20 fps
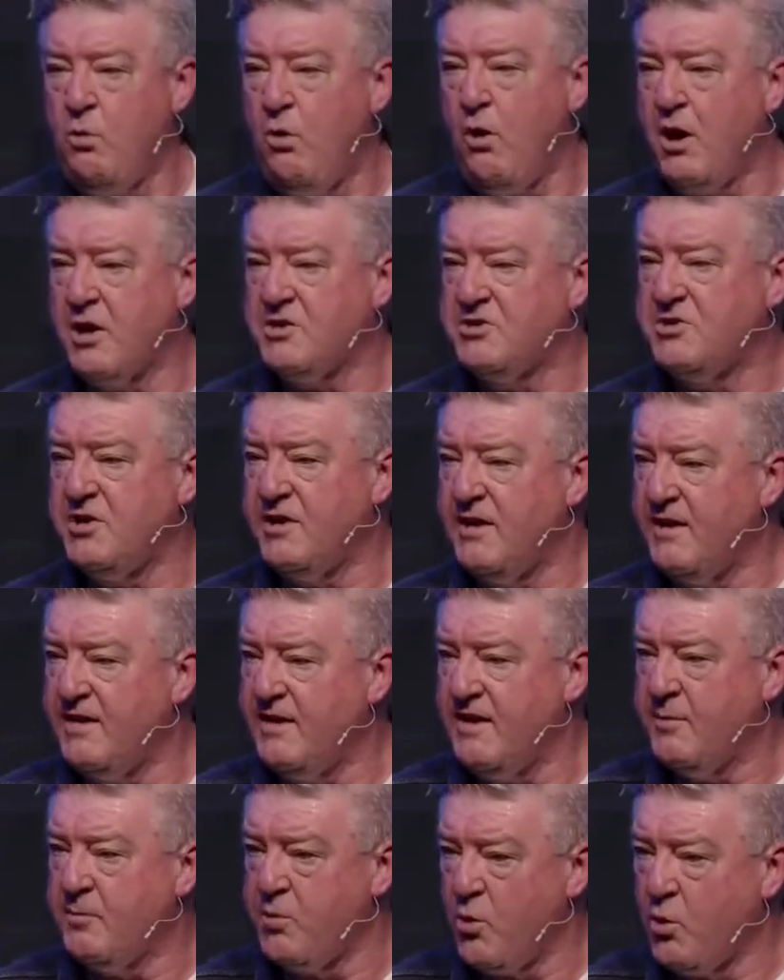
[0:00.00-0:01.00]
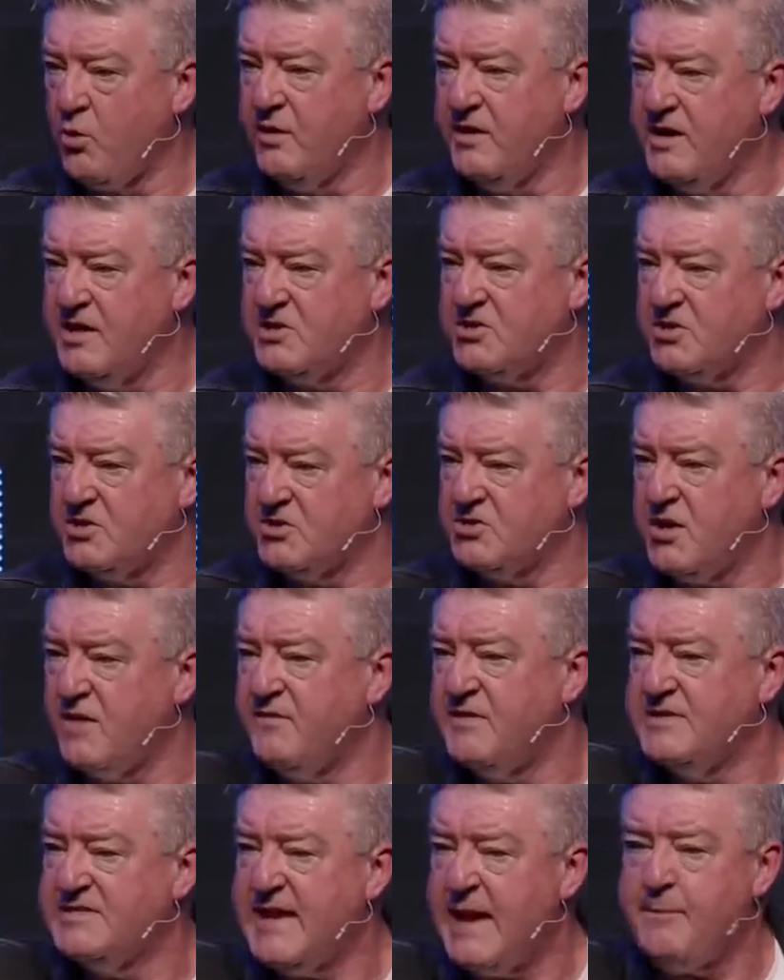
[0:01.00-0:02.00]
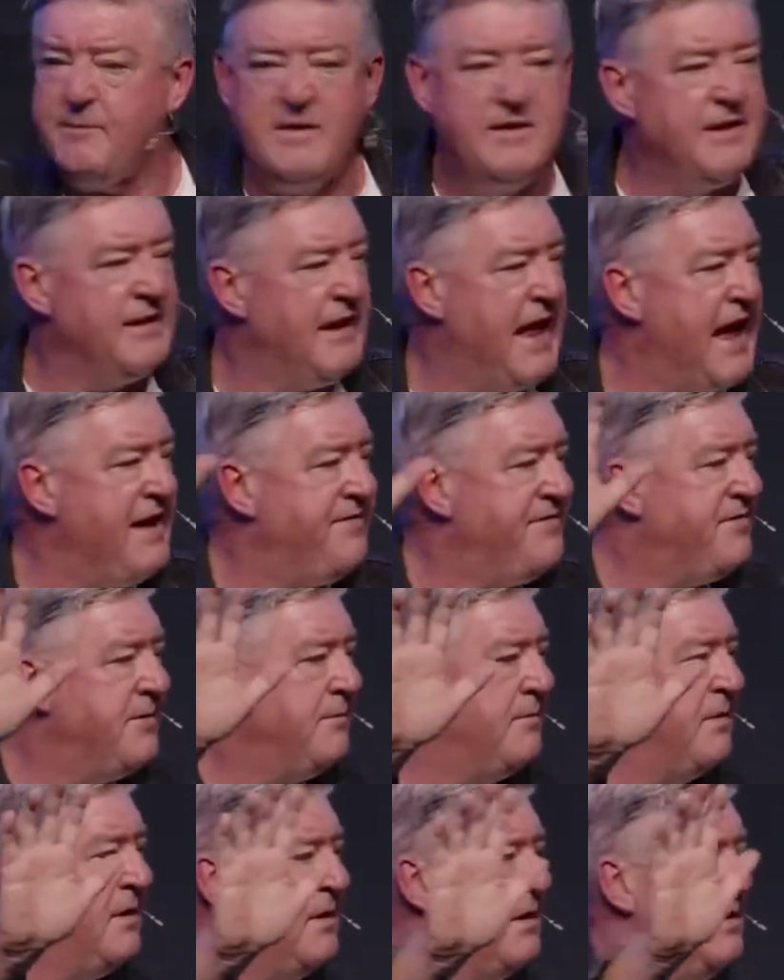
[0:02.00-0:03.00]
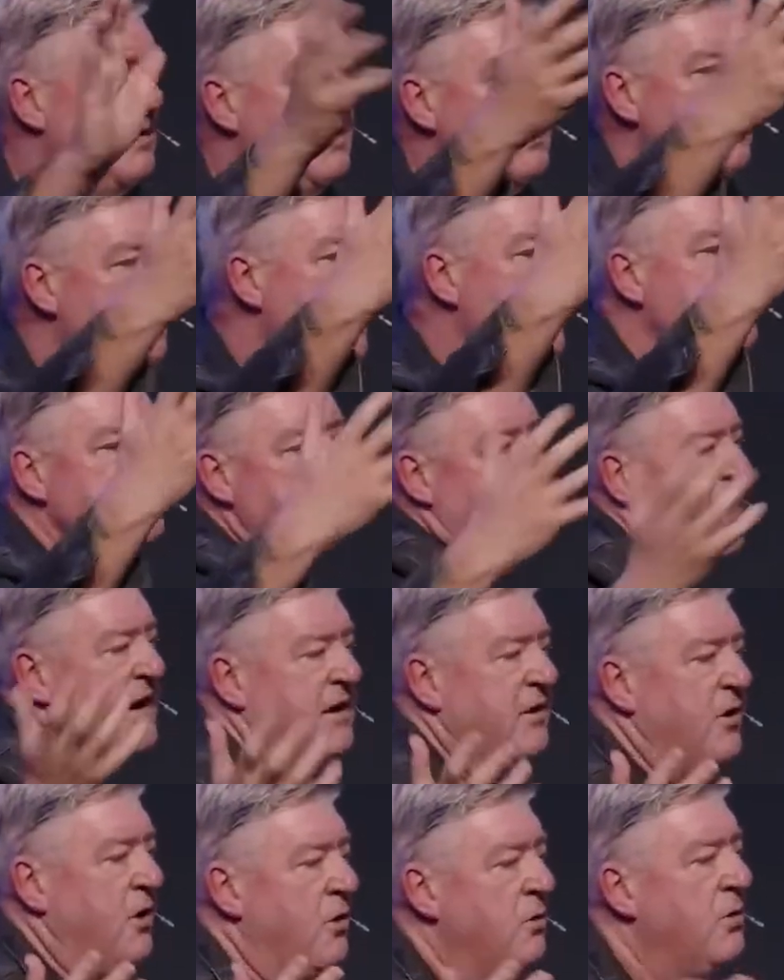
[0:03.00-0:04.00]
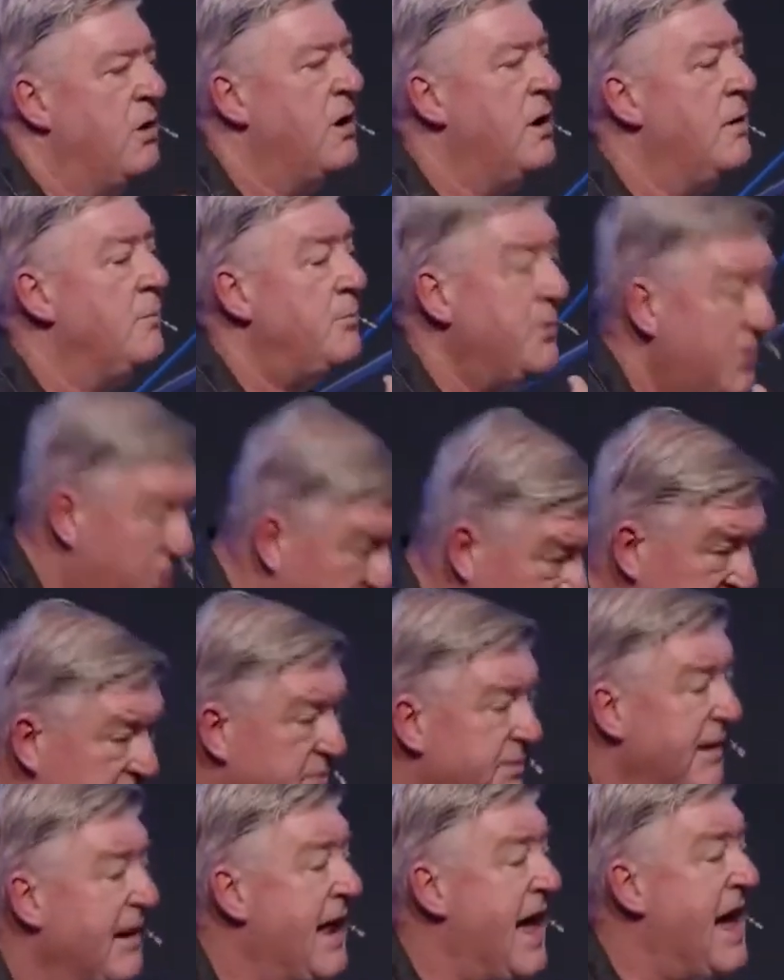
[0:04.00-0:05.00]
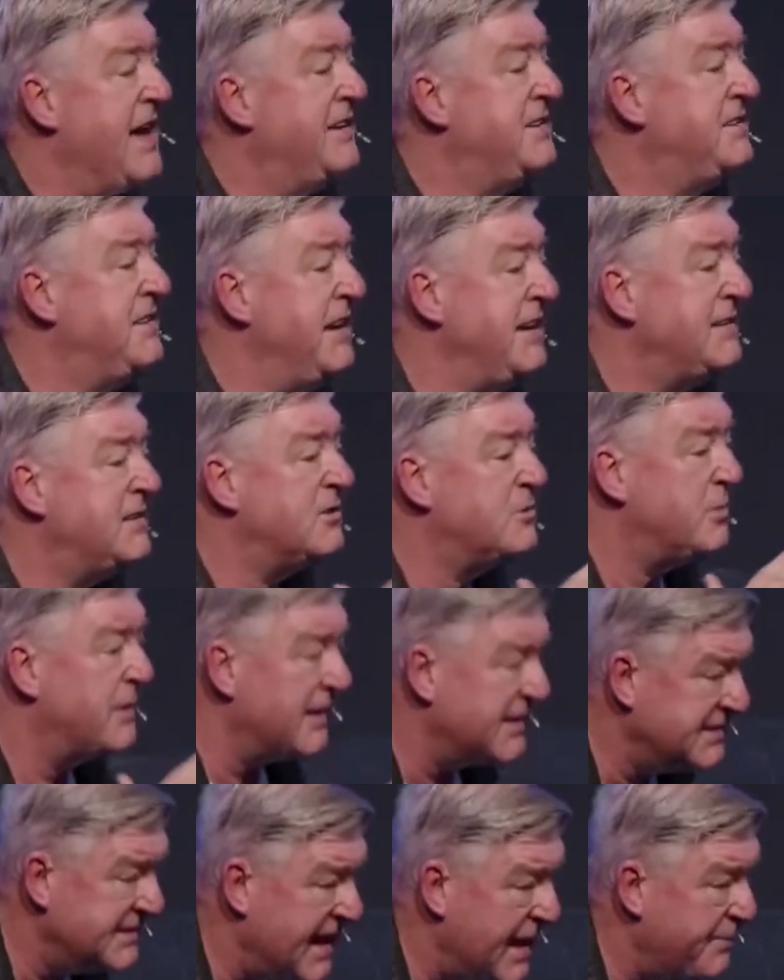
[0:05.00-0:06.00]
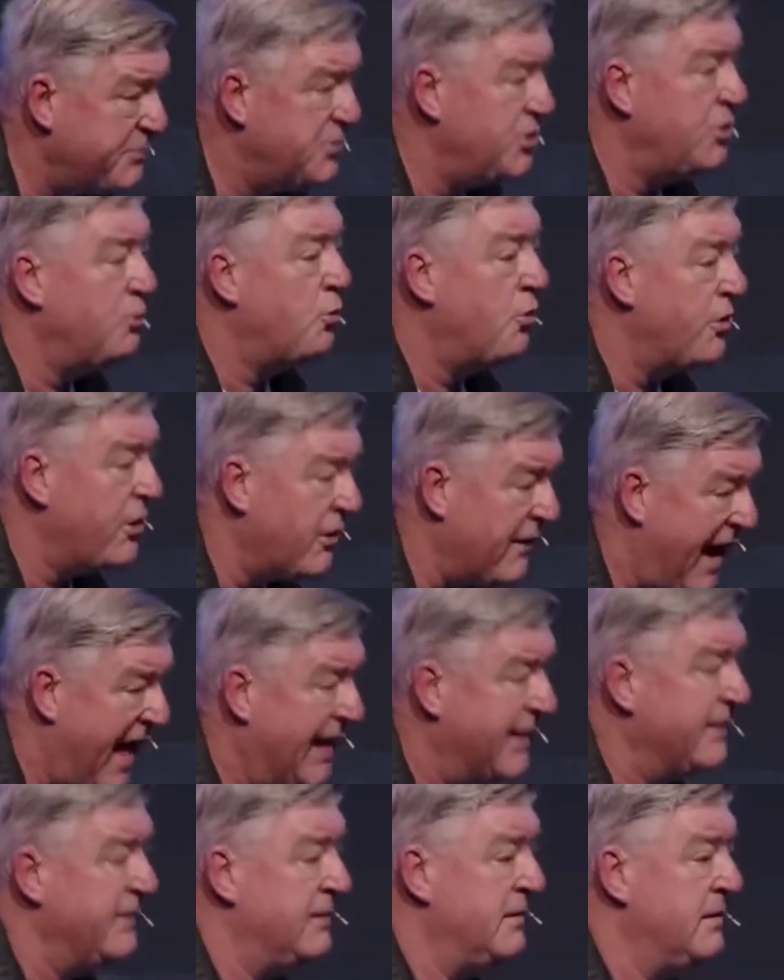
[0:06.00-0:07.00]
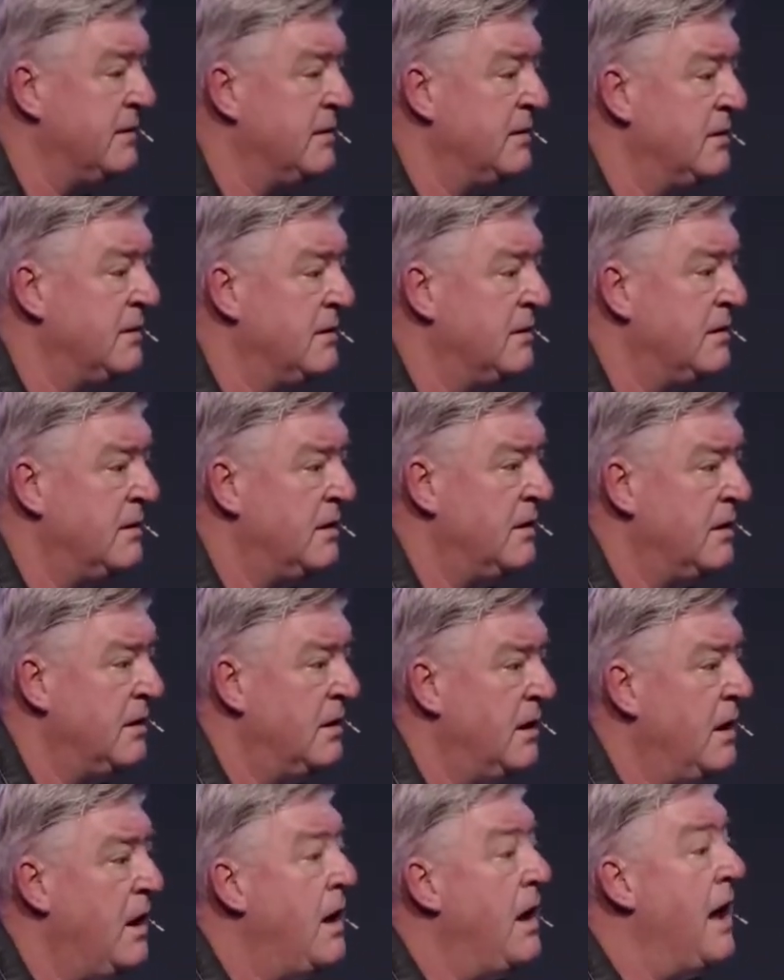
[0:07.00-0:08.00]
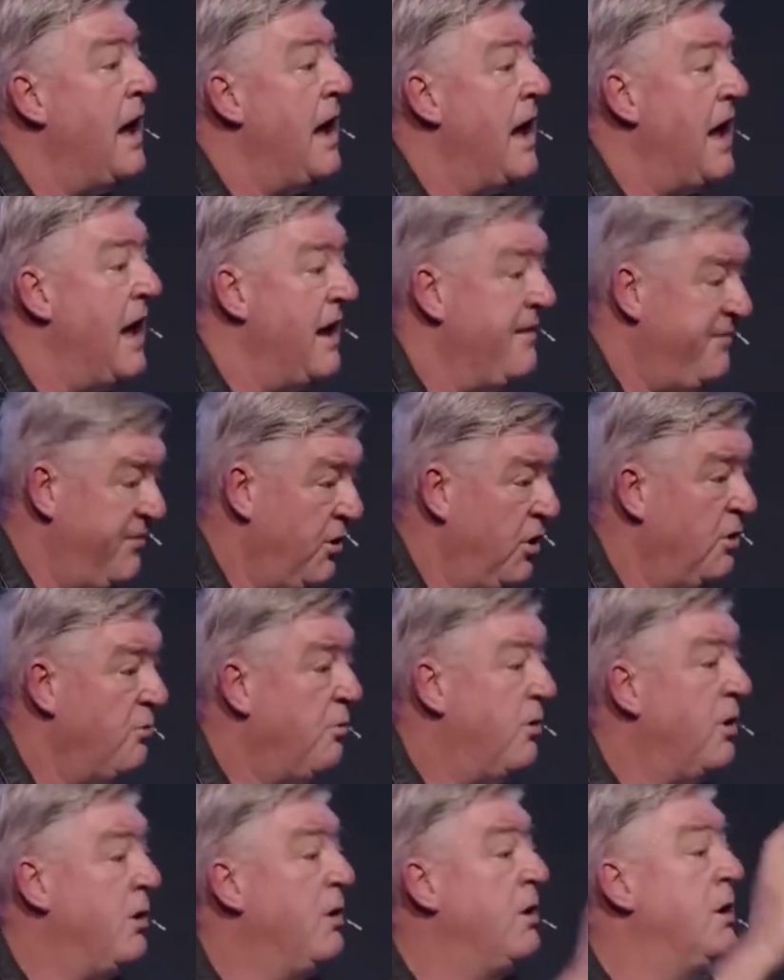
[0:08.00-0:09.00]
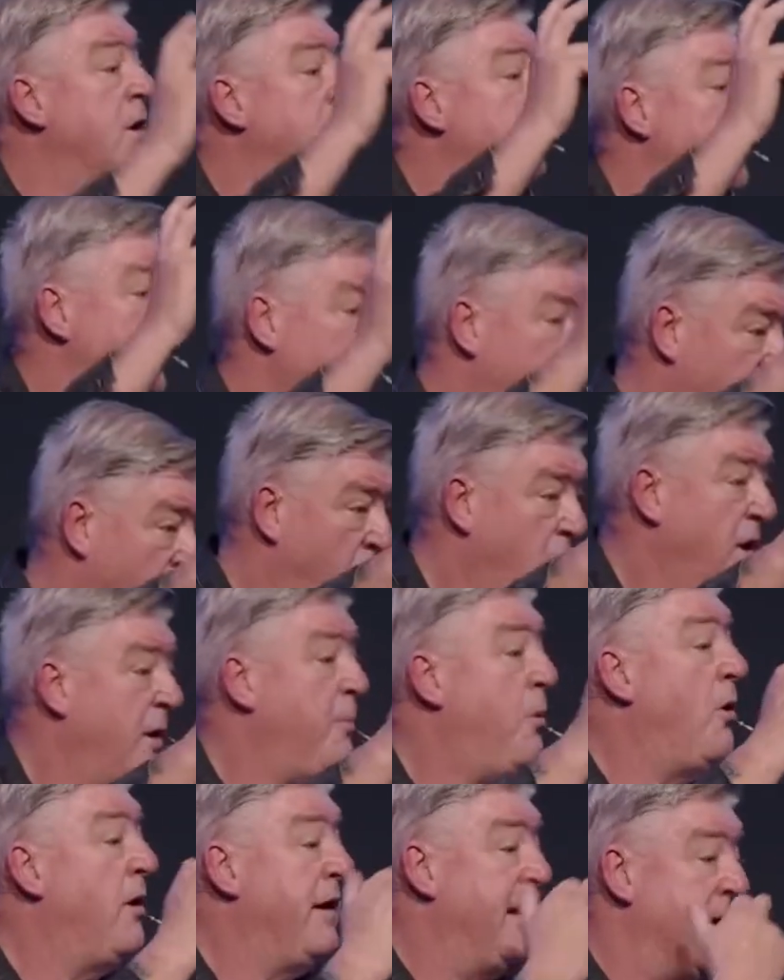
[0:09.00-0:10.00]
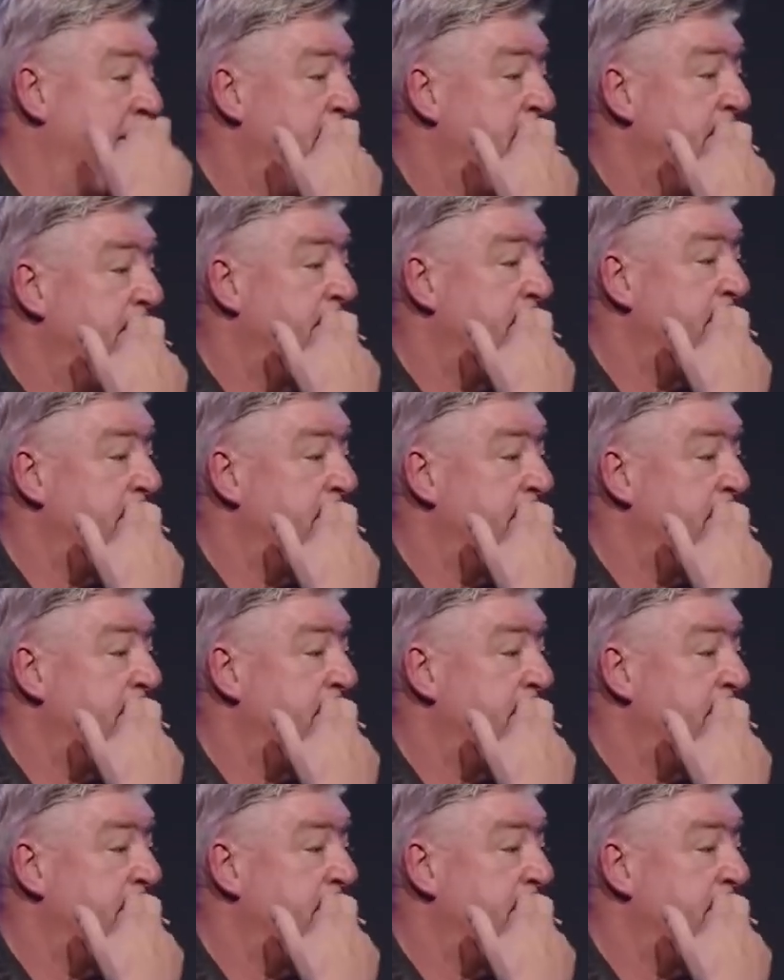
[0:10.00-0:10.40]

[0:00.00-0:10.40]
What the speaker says: warts or your brokenness or stuff that's happened in your life from years ago, I don't know. But you need to realize Jesus will accept you where you're at if you will call upon him.